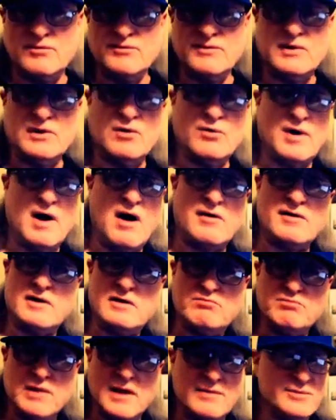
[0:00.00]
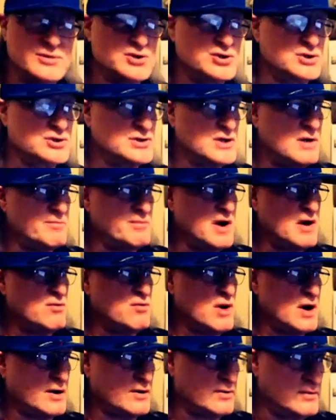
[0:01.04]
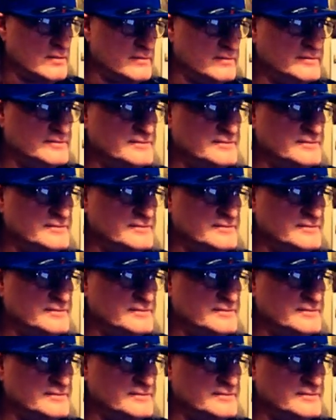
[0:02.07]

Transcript: you know, without any blemishes on my record.